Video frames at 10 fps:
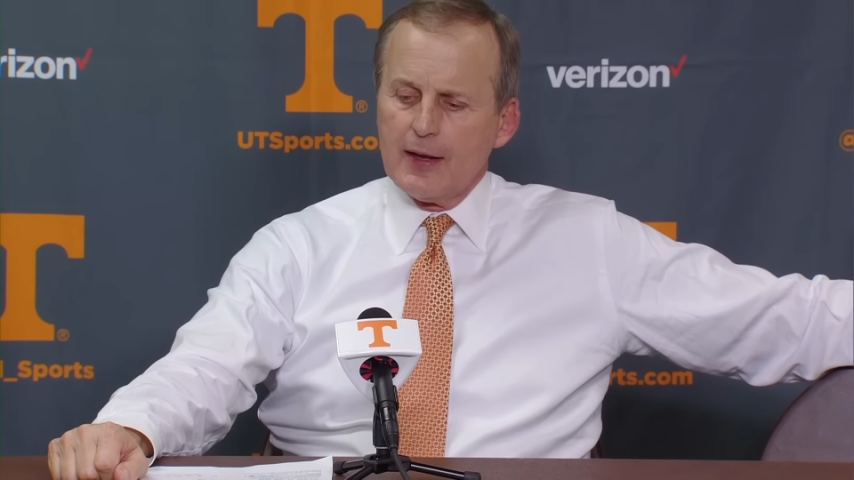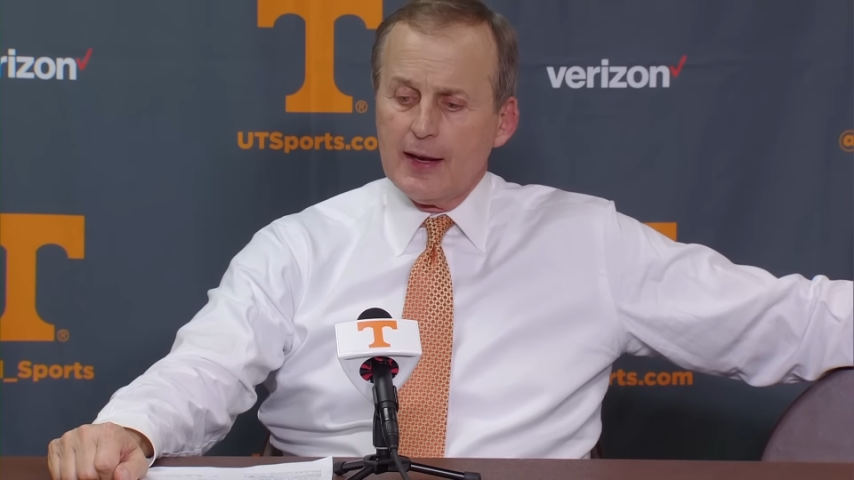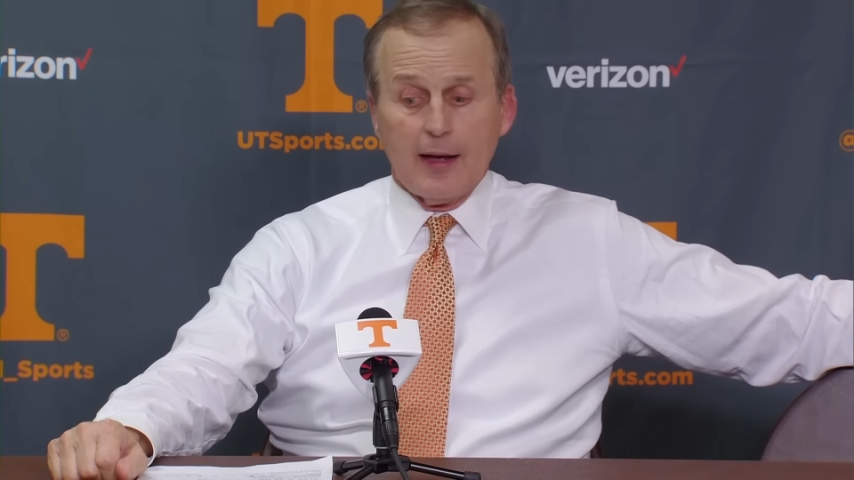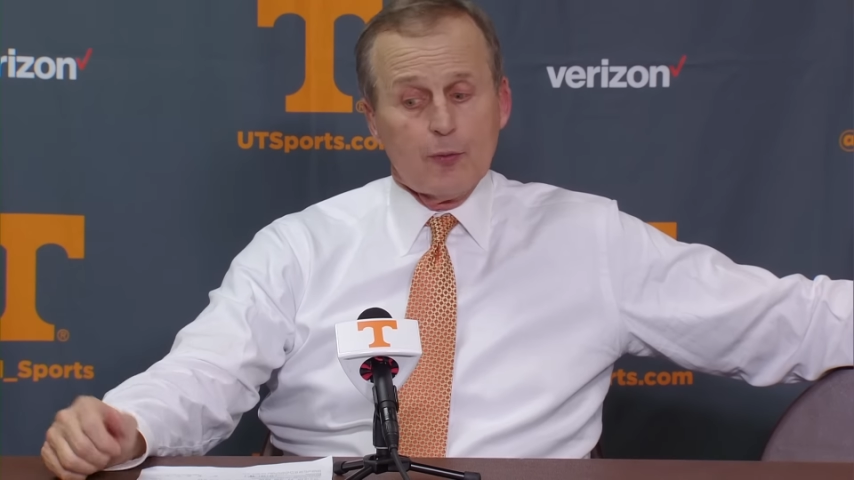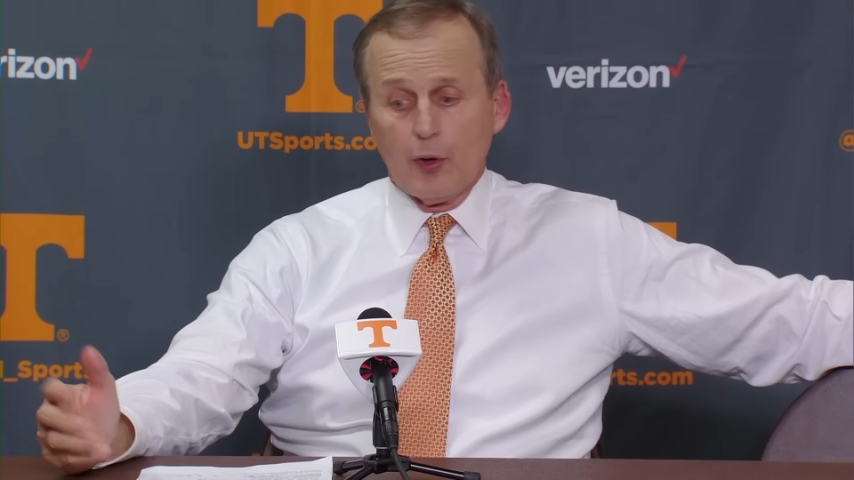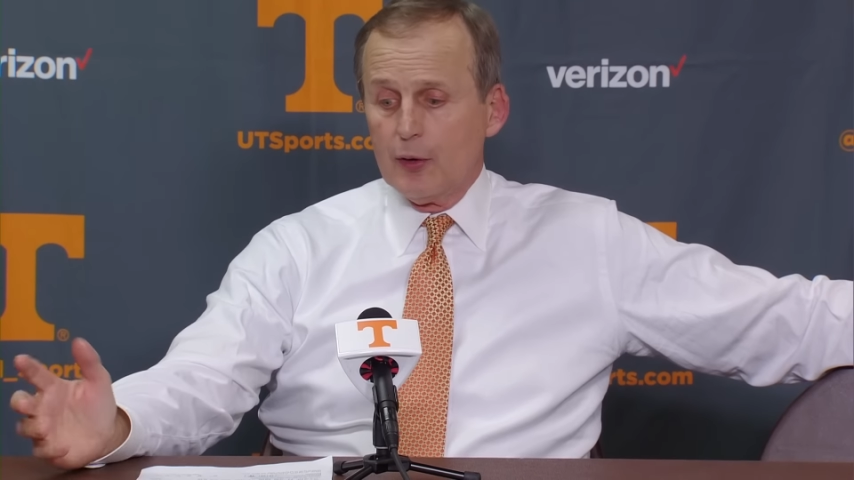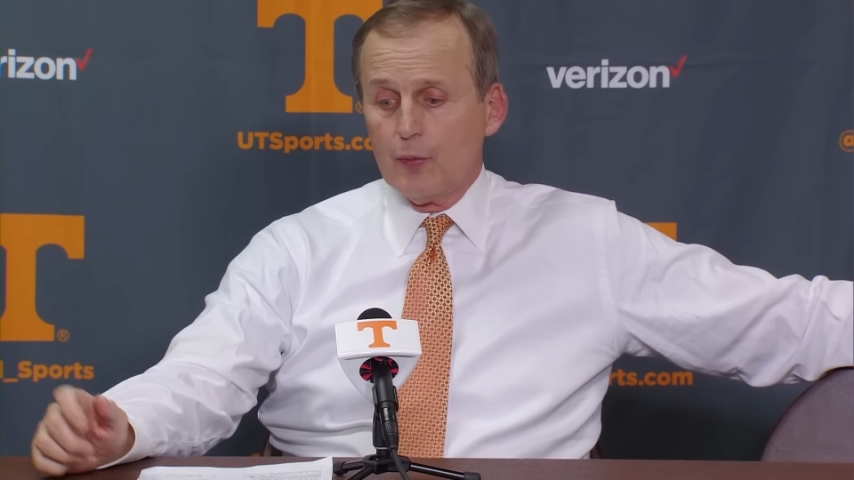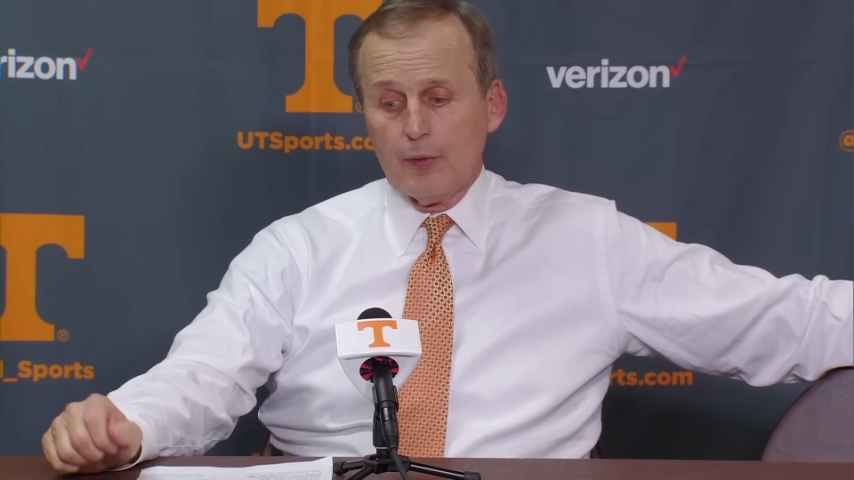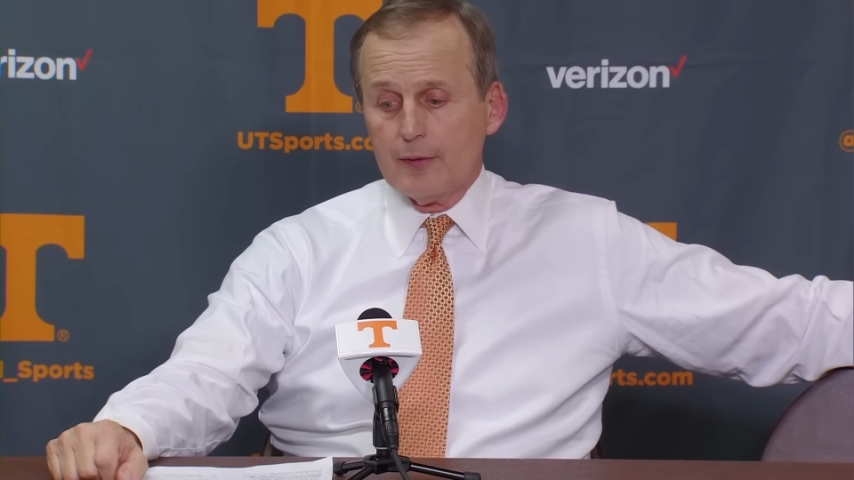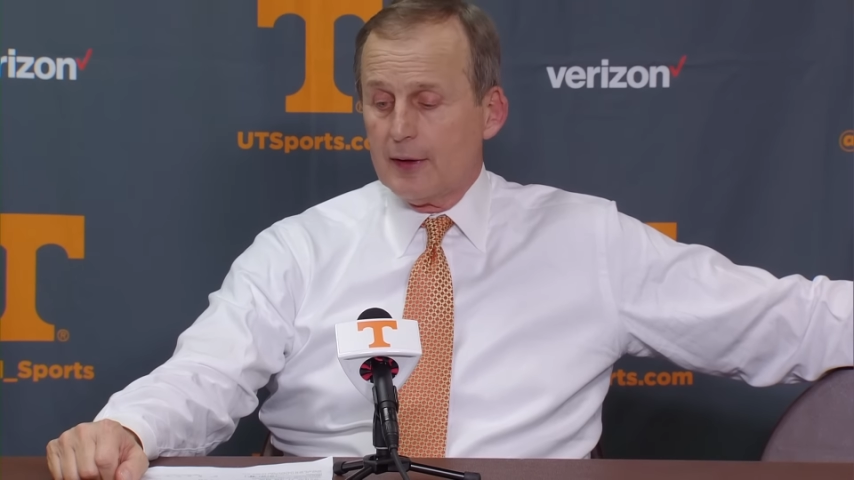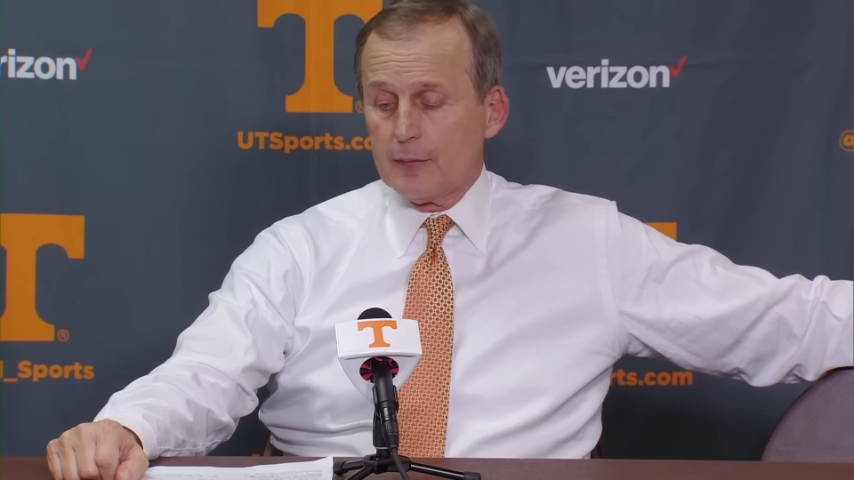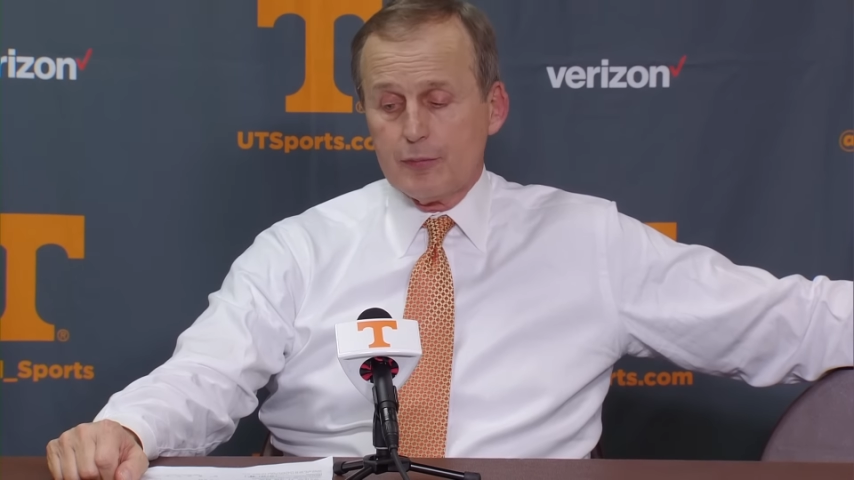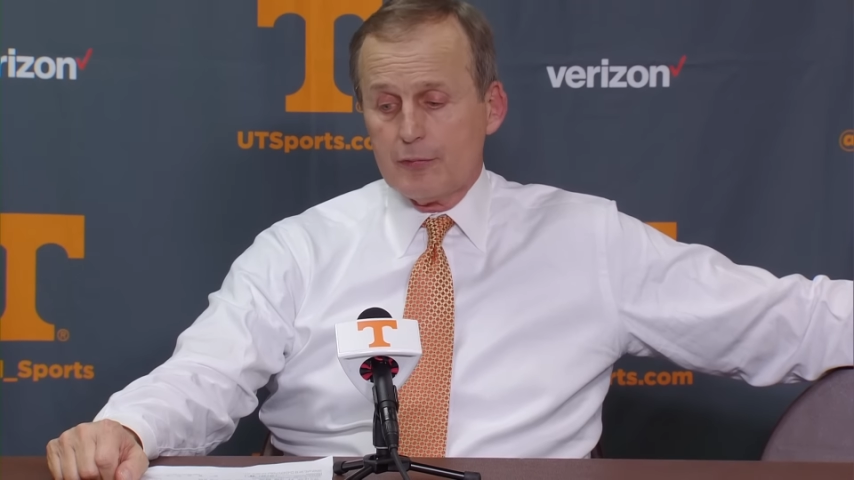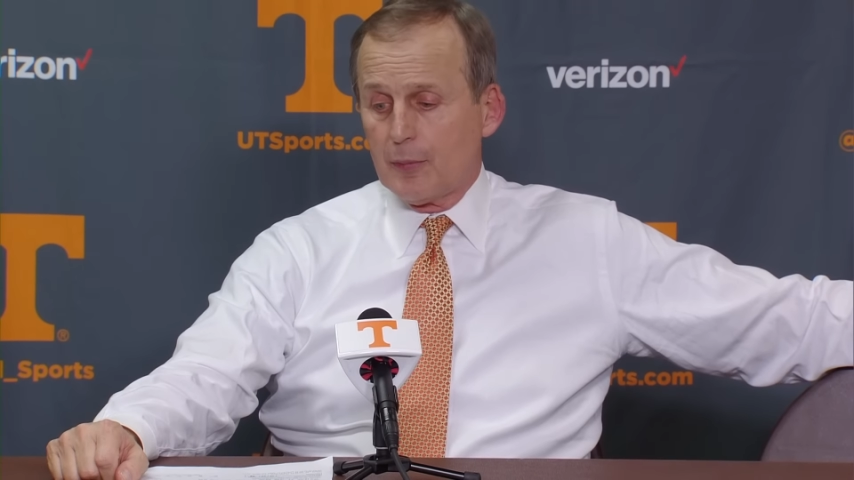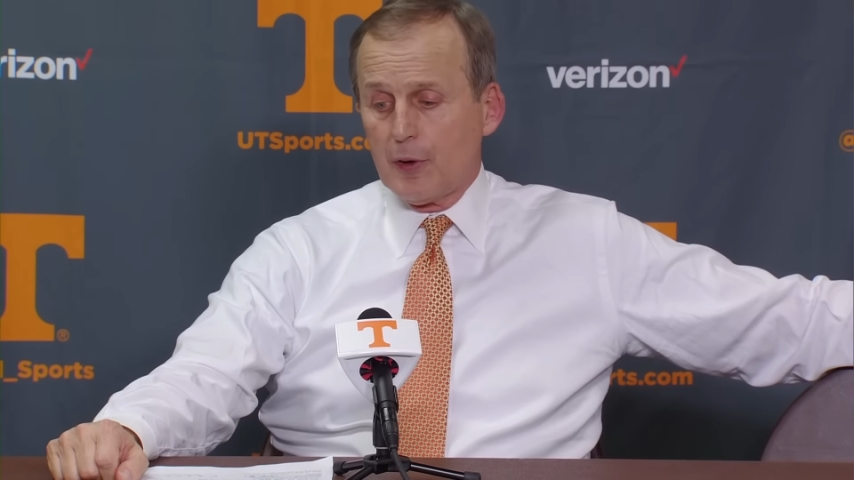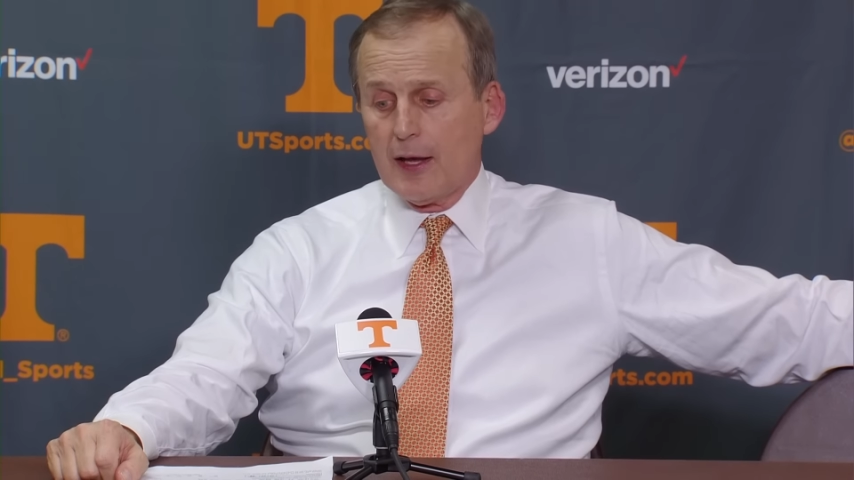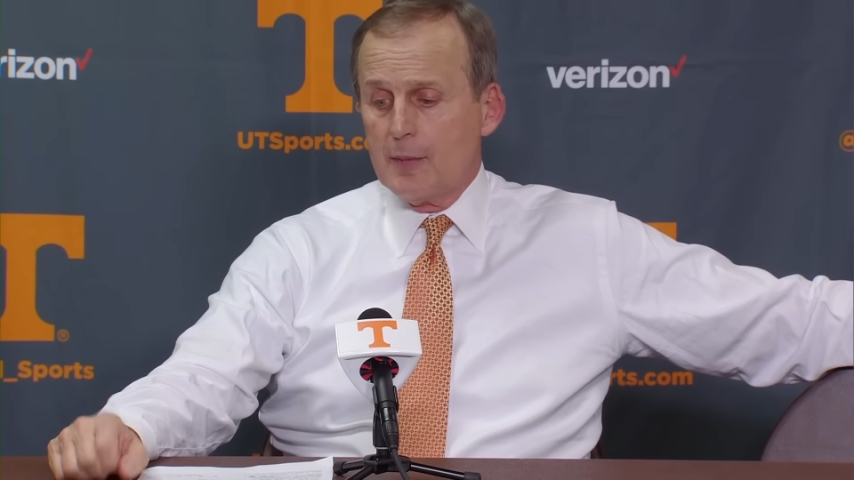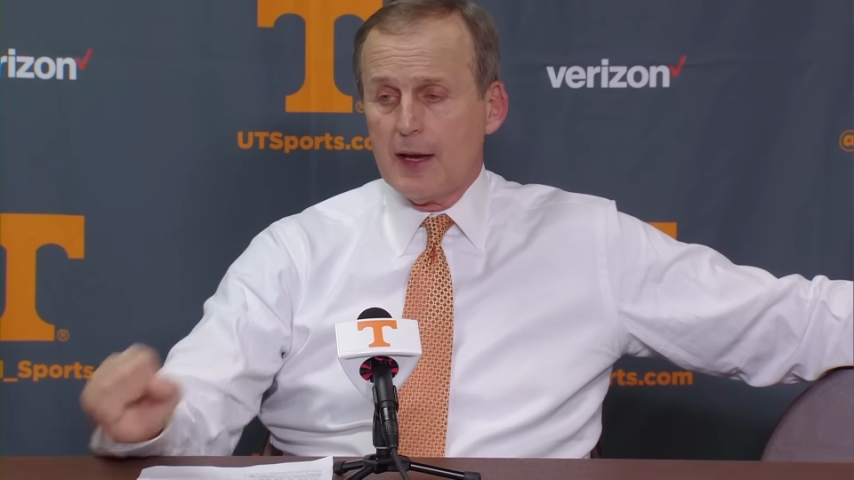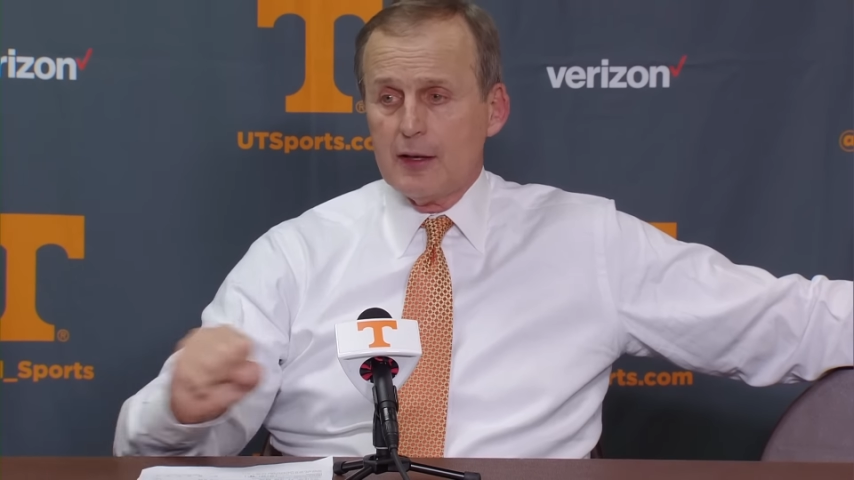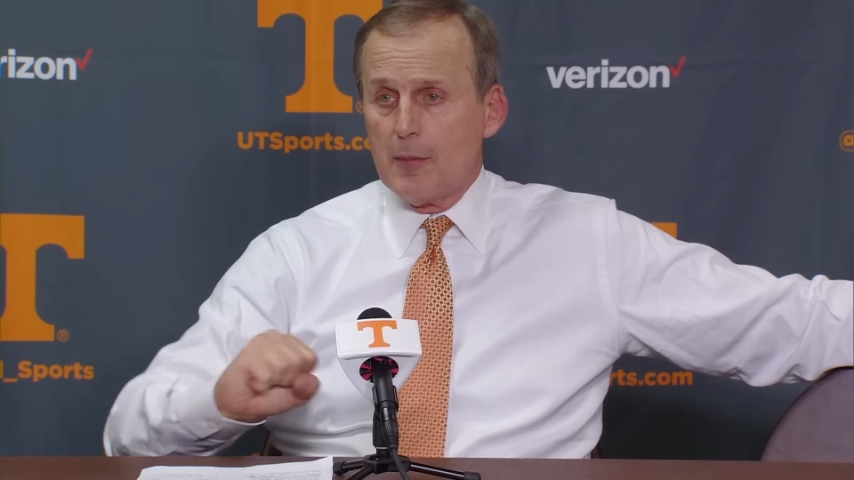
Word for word: and I really the play he made